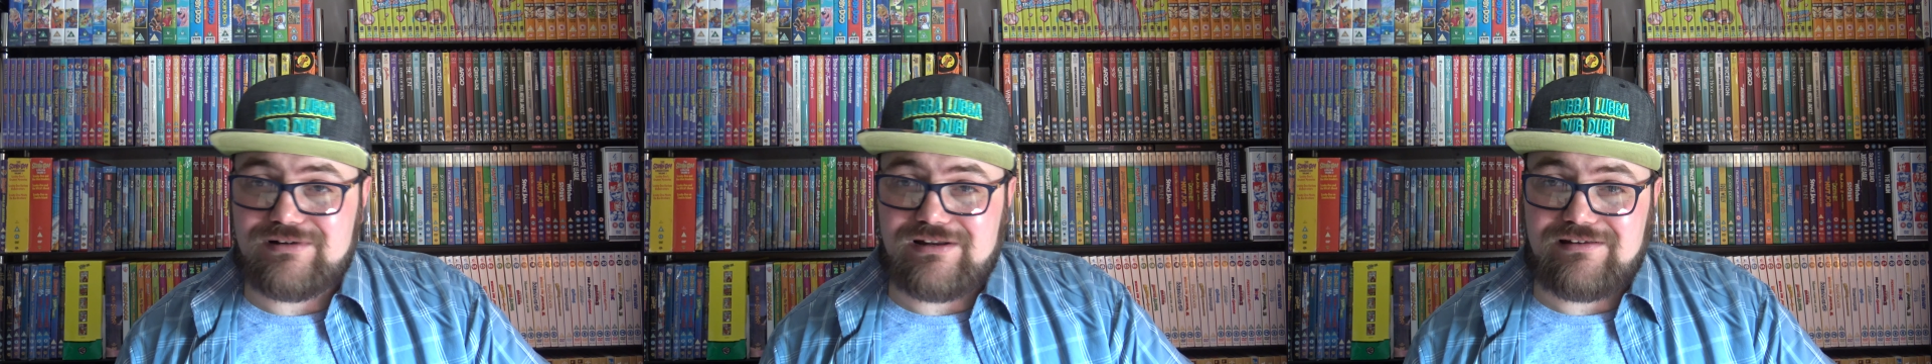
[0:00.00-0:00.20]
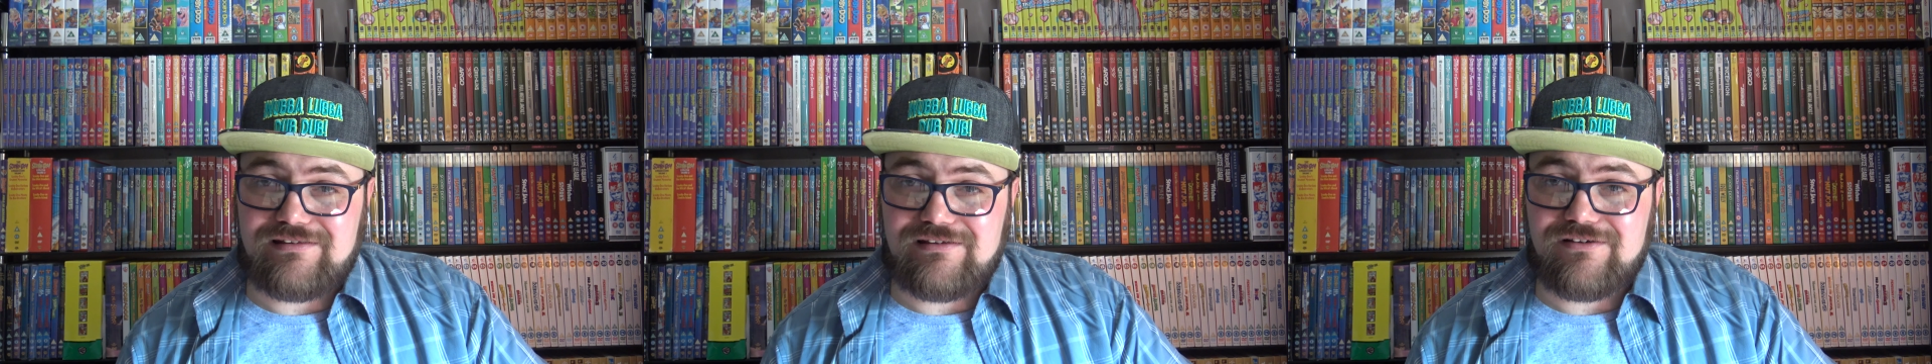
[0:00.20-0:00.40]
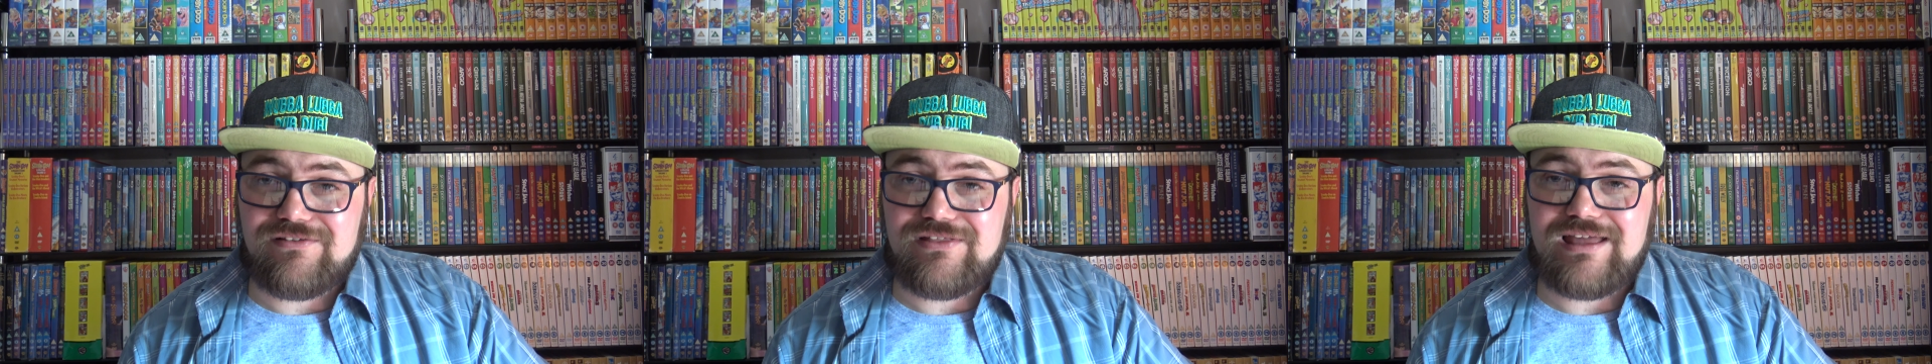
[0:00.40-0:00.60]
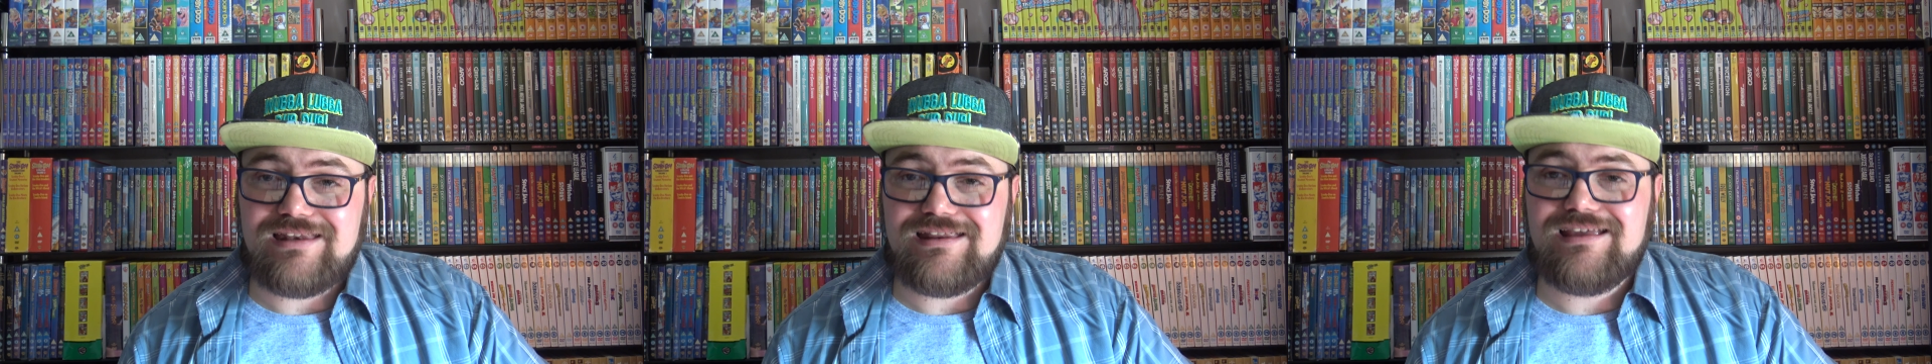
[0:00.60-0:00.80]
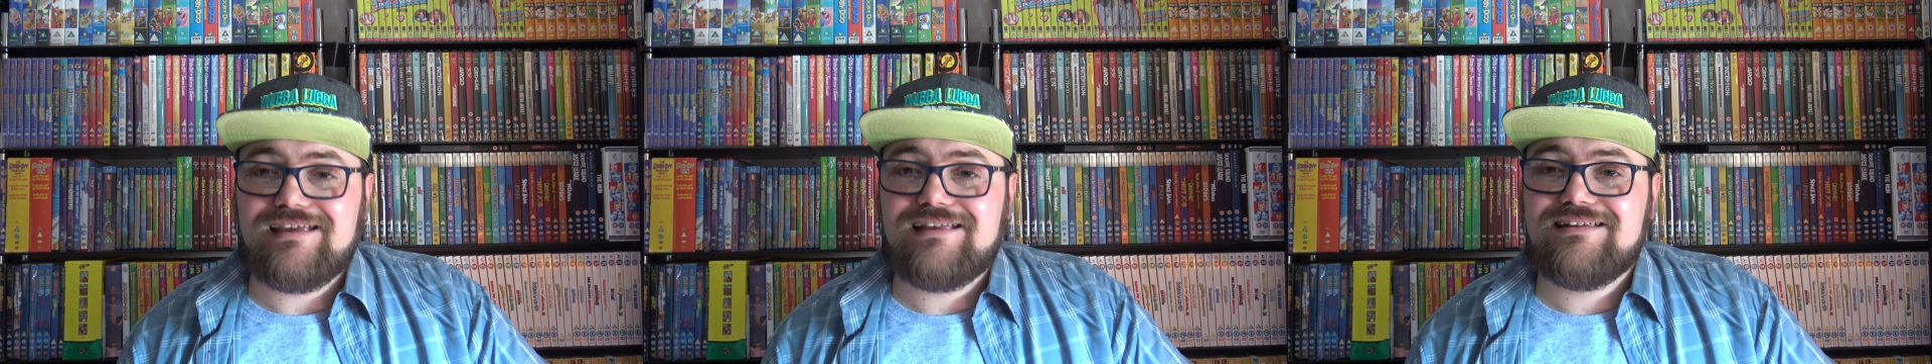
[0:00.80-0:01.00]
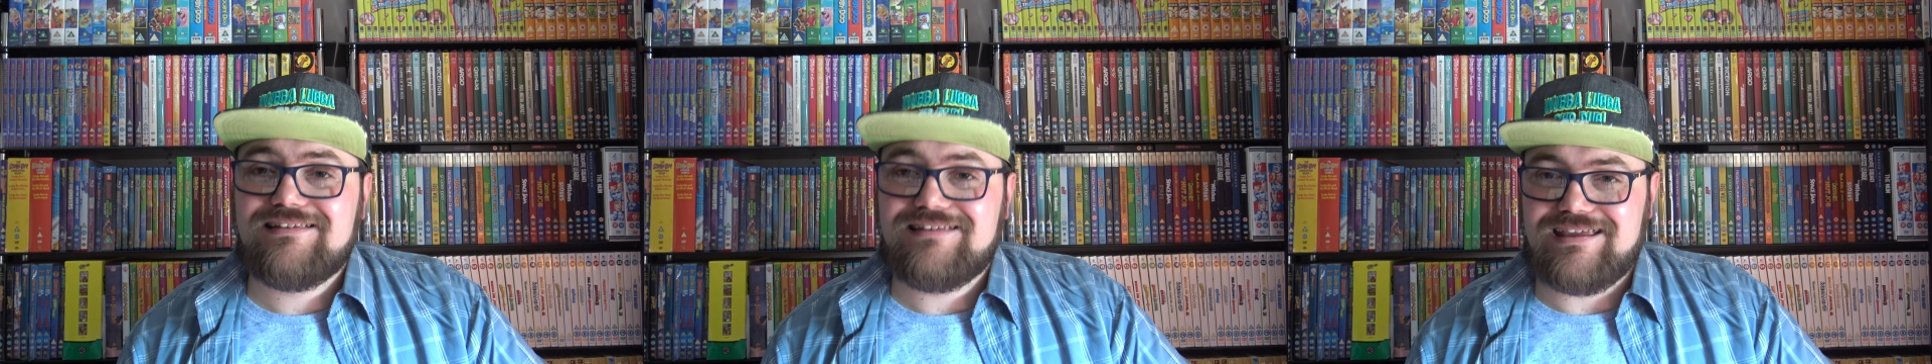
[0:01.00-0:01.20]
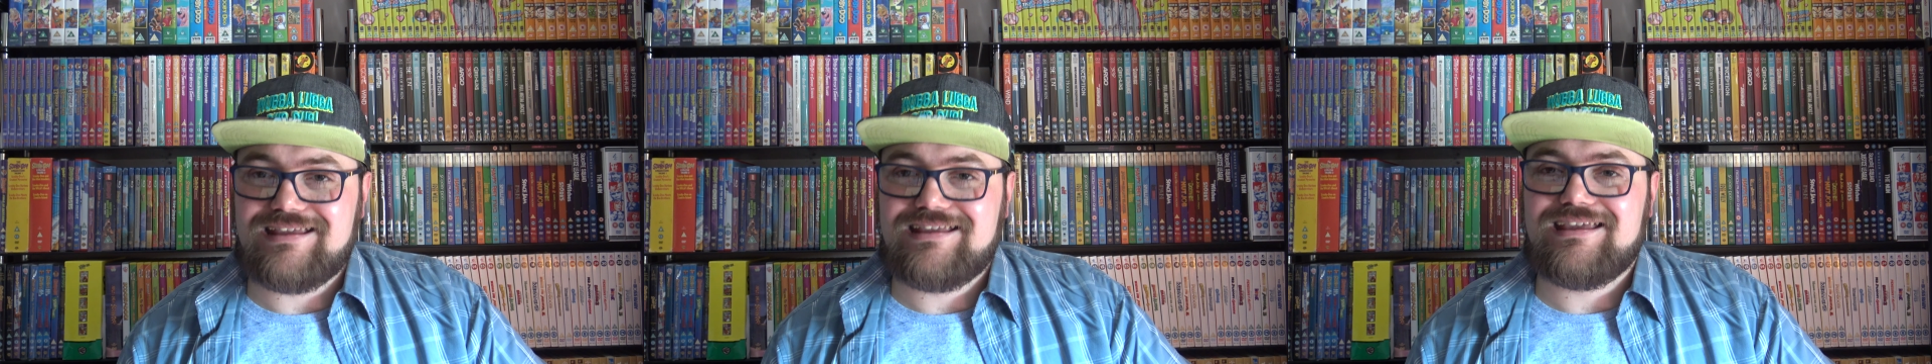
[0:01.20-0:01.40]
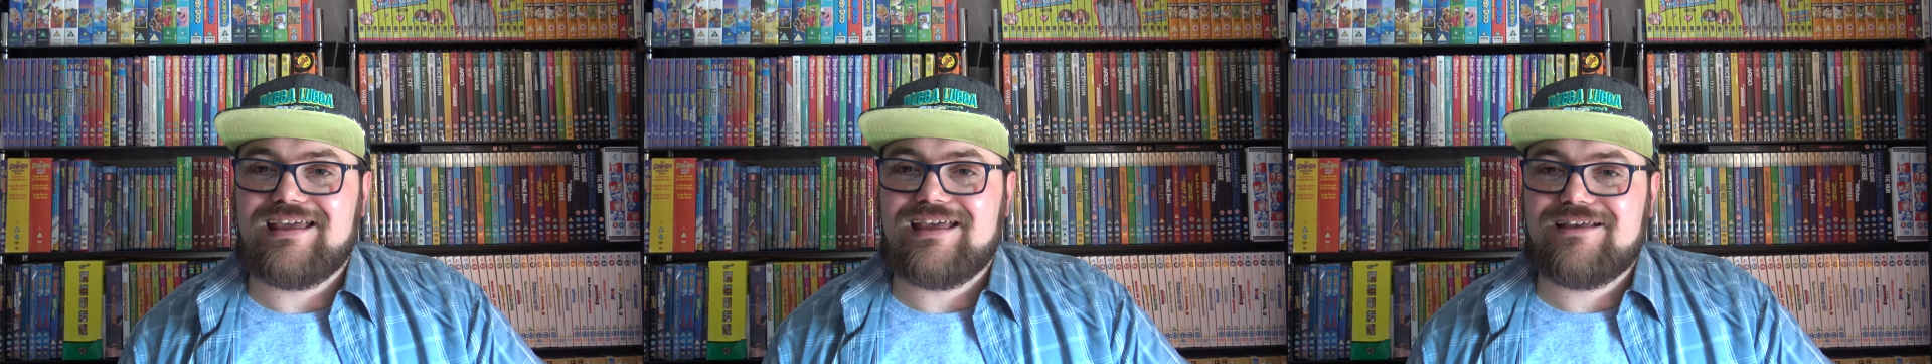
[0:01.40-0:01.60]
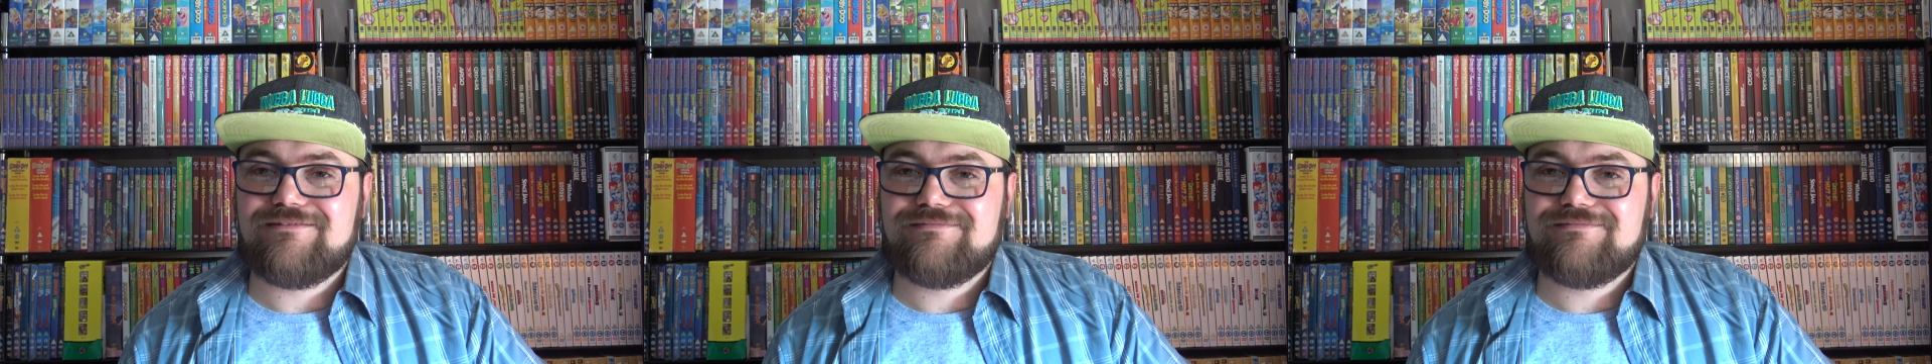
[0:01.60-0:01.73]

But until then, take care.